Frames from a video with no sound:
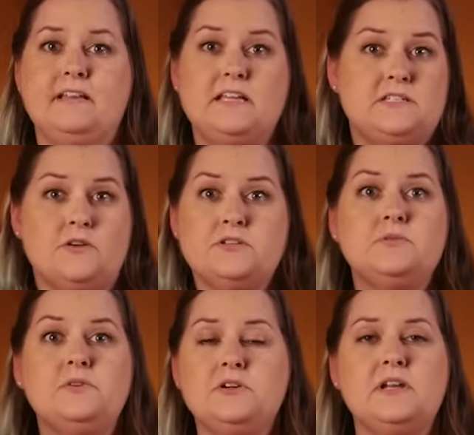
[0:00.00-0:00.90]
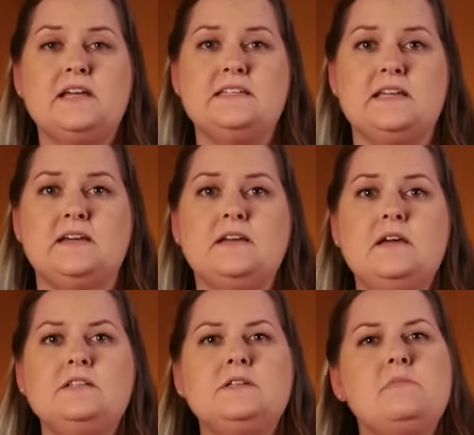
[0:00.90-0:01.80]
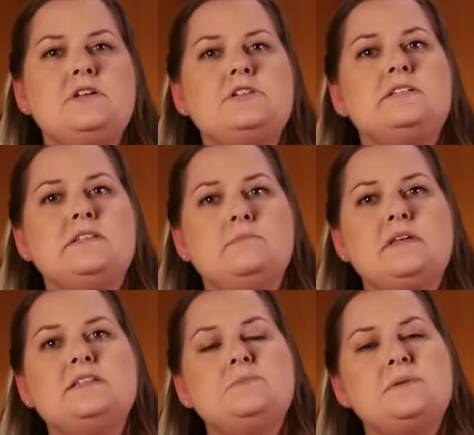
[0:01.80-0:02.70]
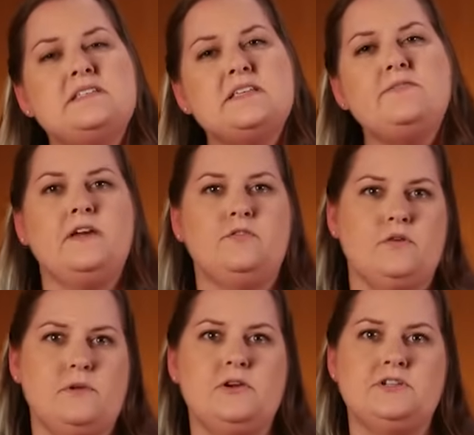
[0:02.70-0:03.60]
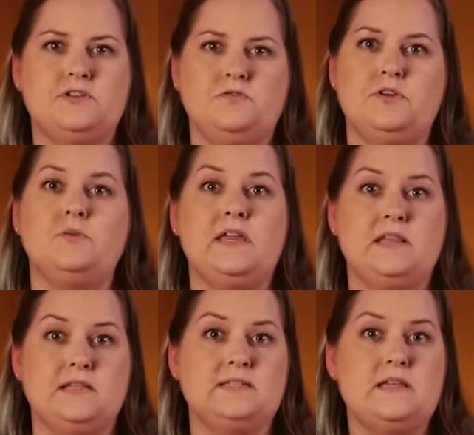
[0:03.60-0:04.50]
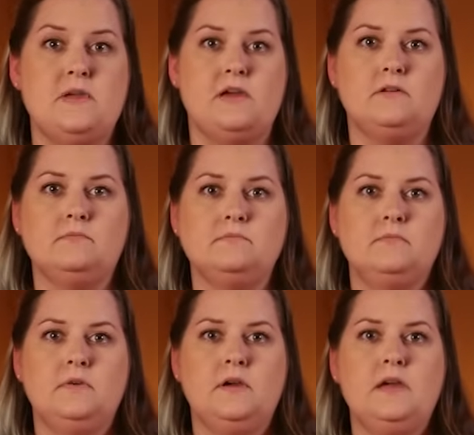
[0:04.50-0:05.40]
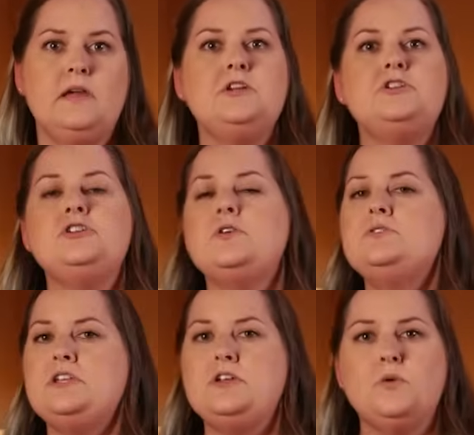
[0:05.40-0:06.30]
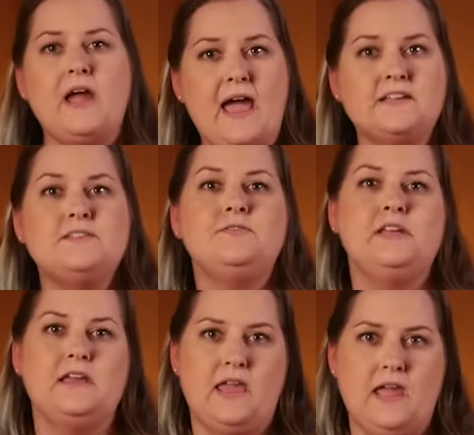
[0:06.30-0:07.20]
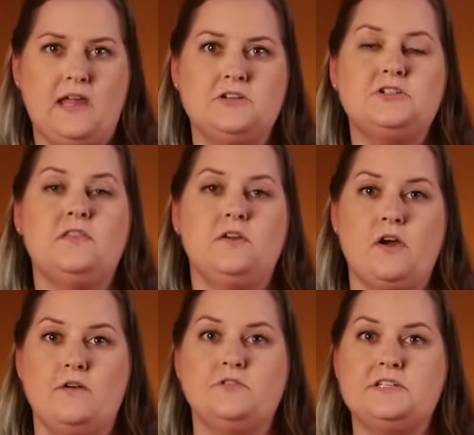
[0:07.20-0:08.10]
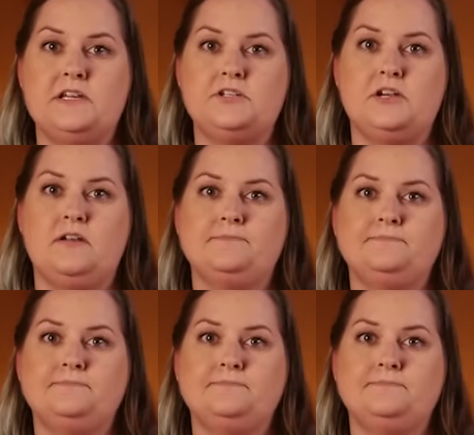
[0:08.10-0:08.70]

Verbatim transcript: It's also a good idea to mention something specific from your interview in this email. It shows that you were actively engaged in the conversation.